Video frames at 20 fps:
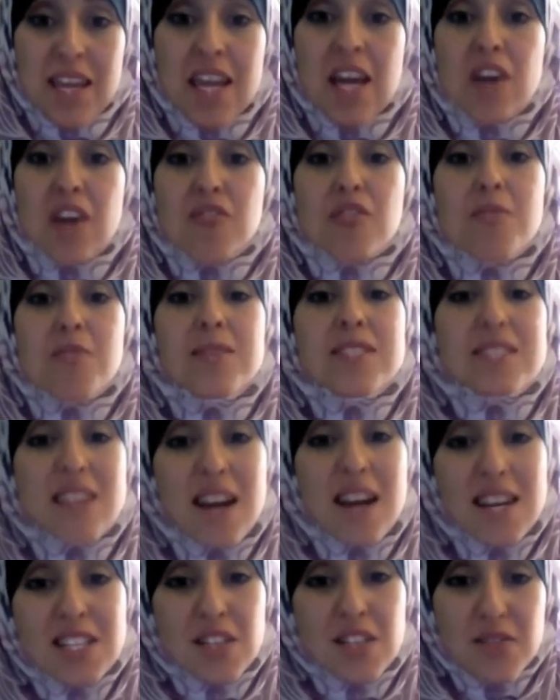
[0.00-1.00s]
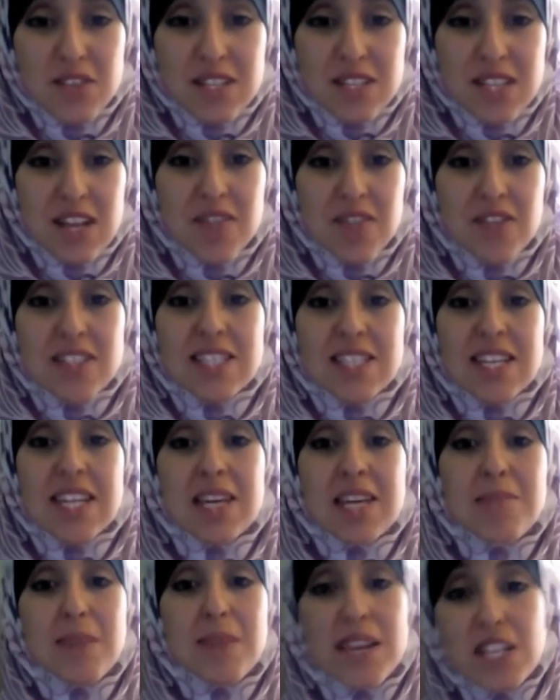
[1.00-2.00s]
From His signs of His love is that
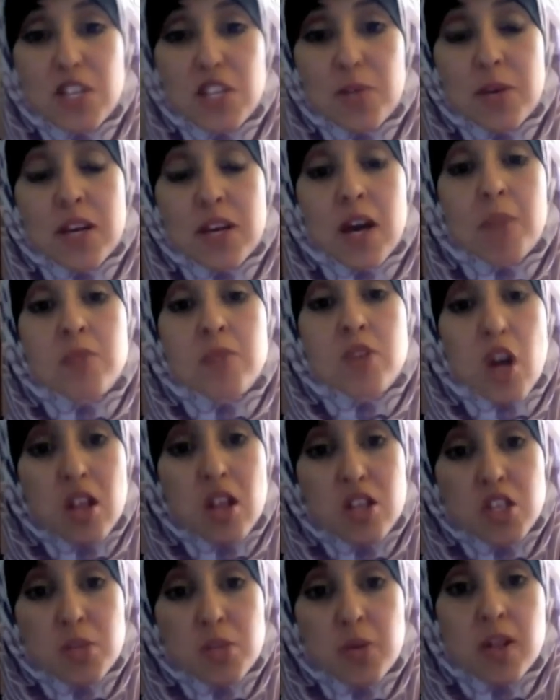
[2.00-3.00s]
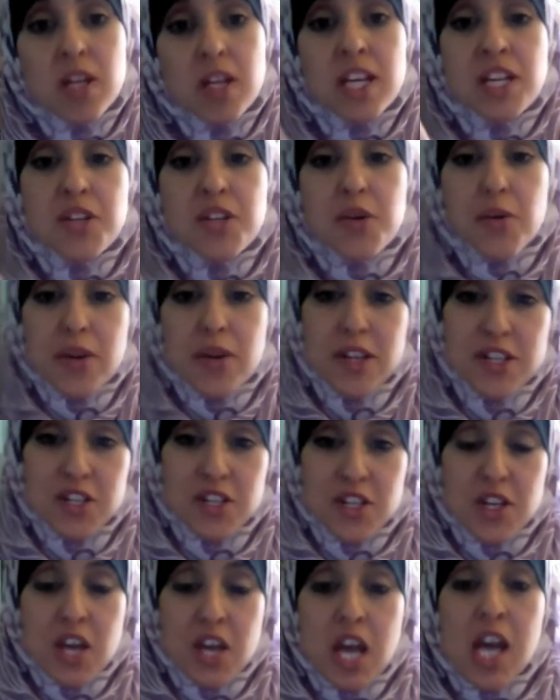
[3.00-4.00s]
He makes you become knowledgeable in your religion.
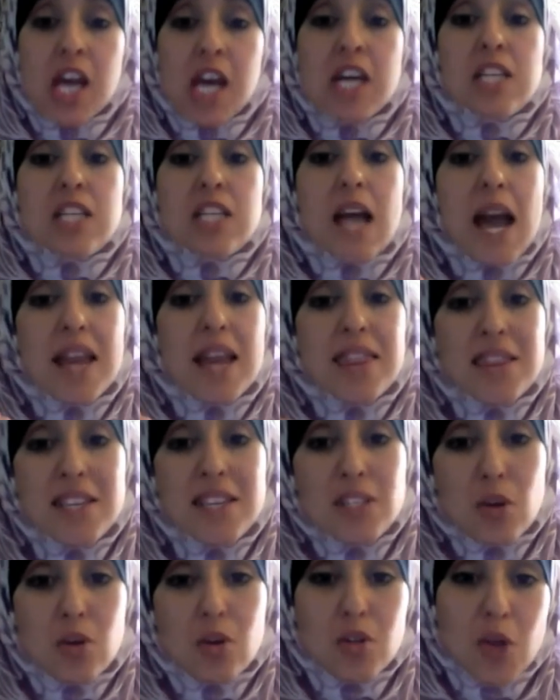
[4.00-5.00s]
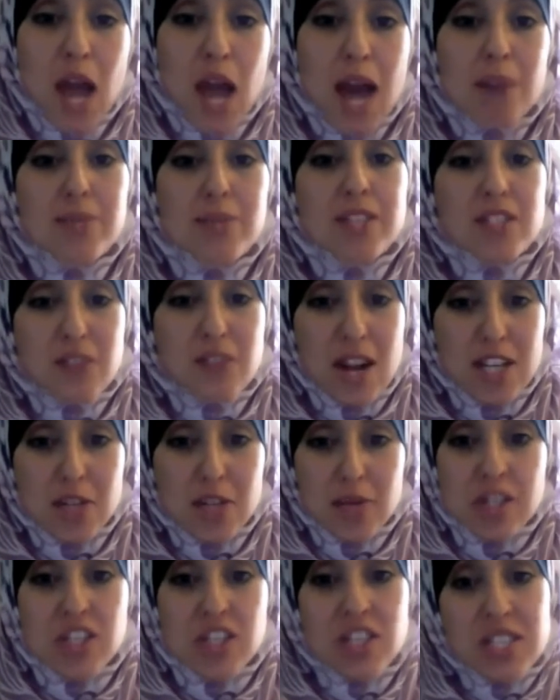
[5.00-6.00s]
And this also happens
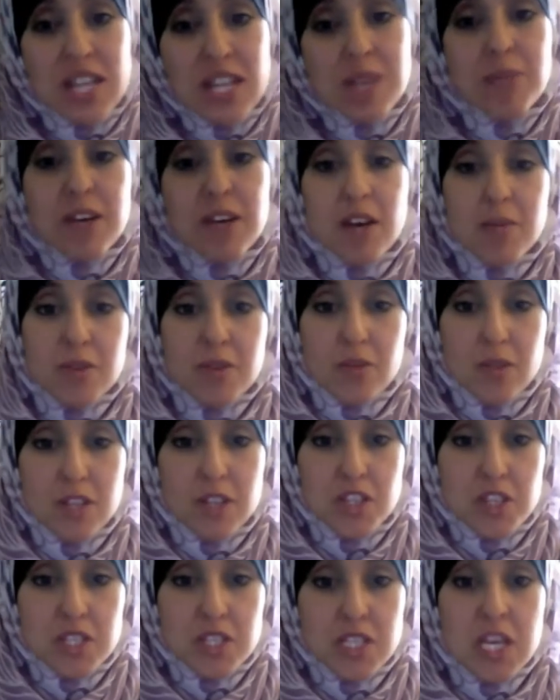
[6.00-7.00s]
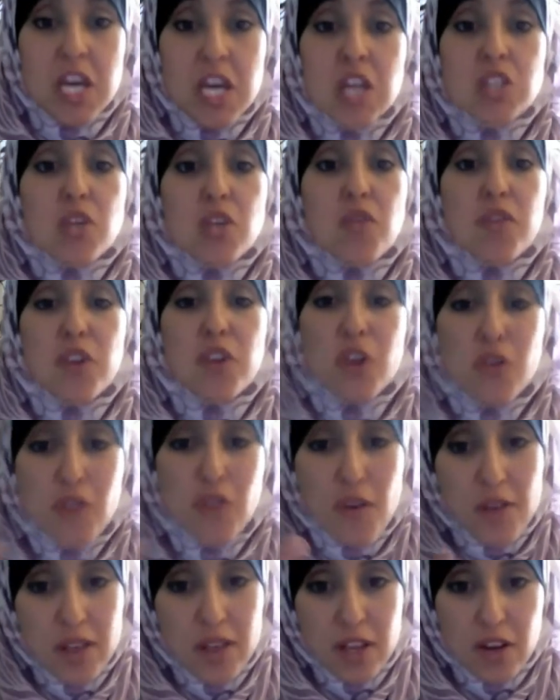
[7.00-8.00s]
gradually, just like becoming religious. So if you know
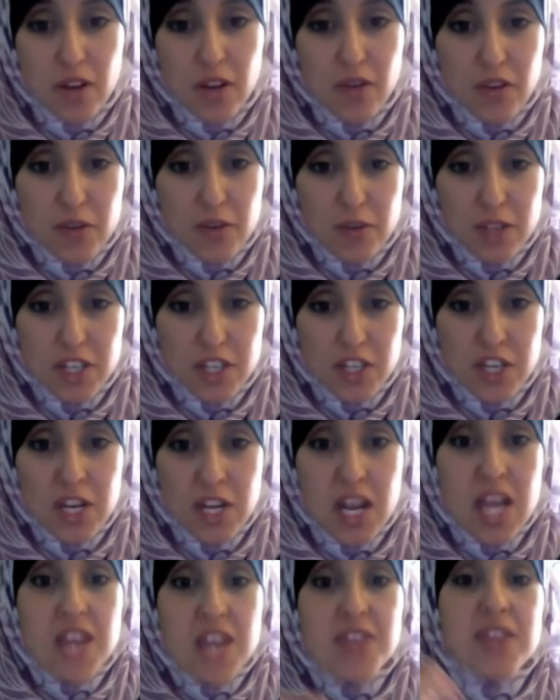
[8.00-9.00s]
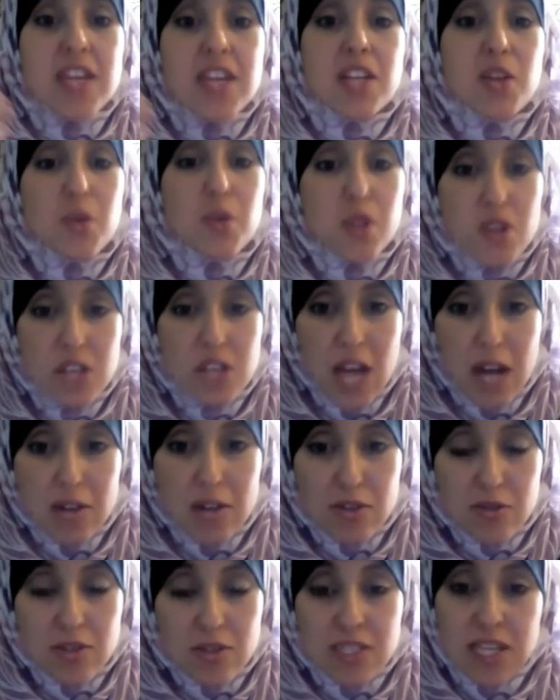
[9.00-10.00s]
very little of your religion, then you learned how
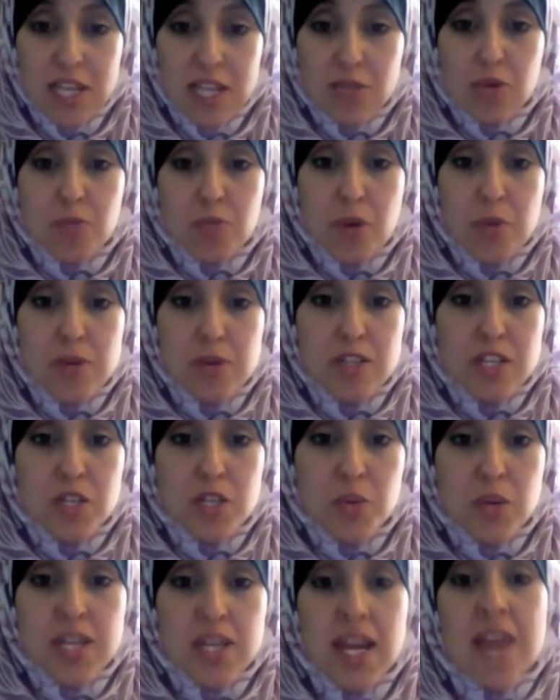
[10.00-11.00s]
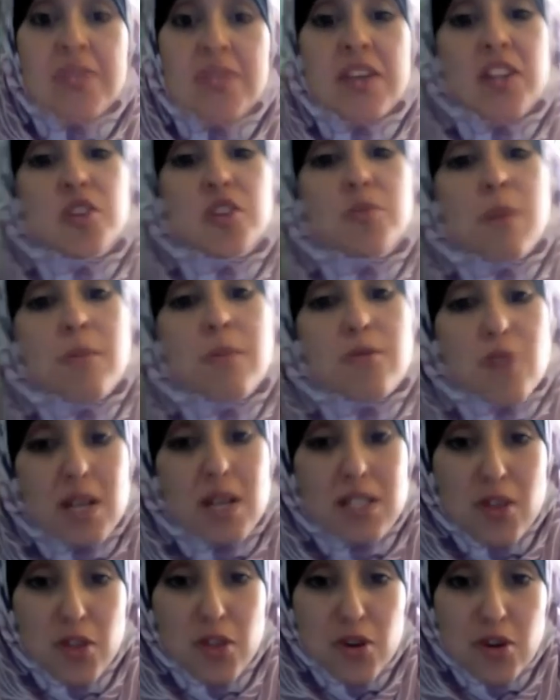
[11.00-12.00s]
to recite with proper tajweed, and then you
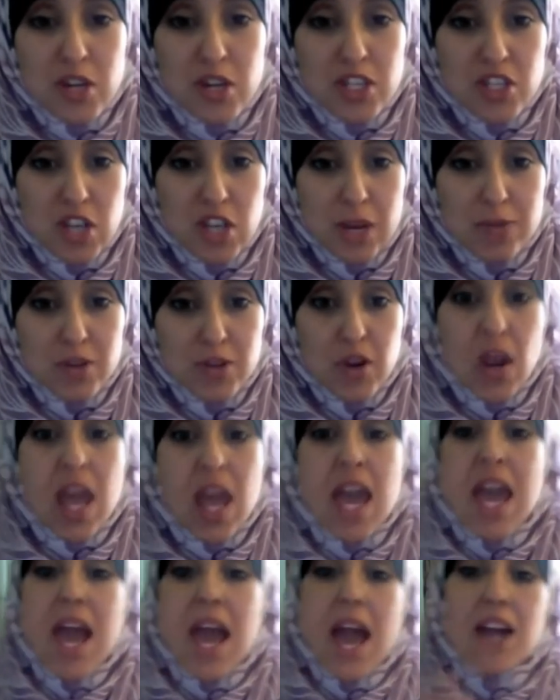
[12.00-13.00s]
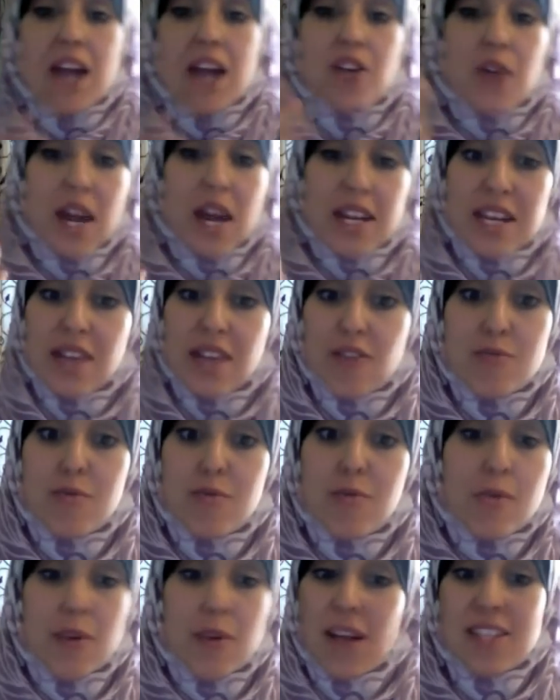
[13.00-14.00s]
memorized the 30th chapter, and you had never
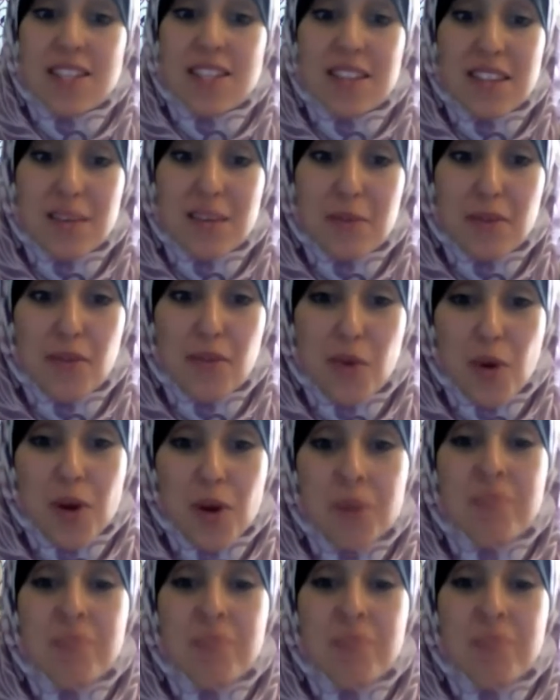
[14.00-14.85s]
memorized anything before.